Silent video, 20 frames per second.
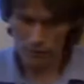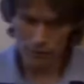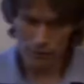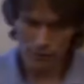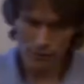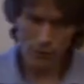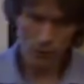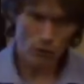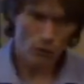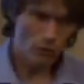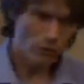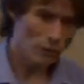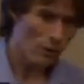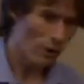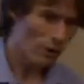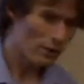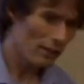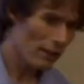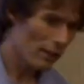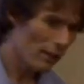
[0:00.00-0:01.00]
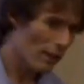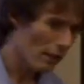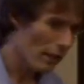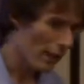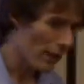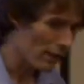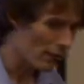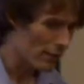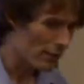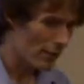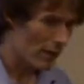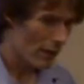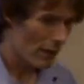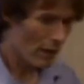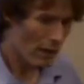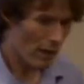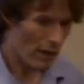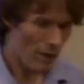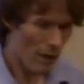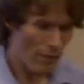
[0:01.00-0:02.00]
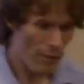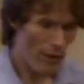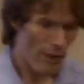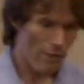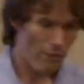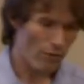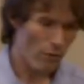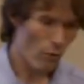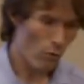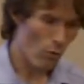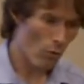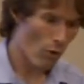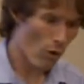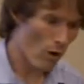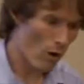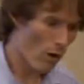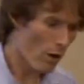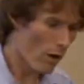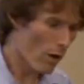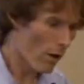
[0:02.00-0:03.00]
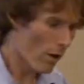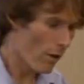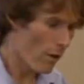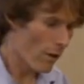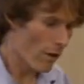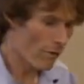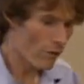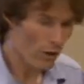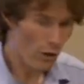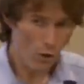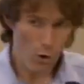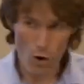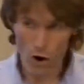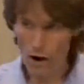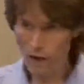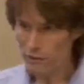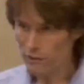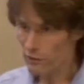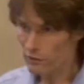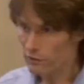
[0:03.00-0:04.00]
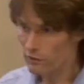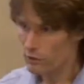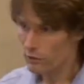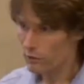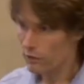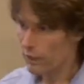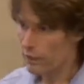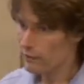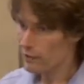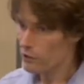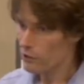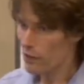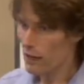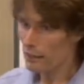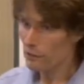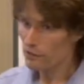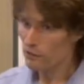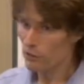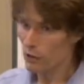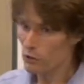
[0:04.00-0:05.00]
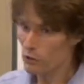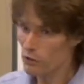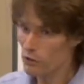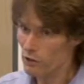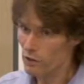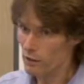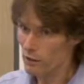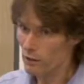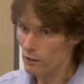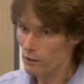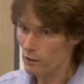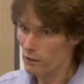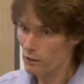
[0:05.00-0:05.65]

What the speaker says: difficult to articulate, and therefore it requires us to interact socially.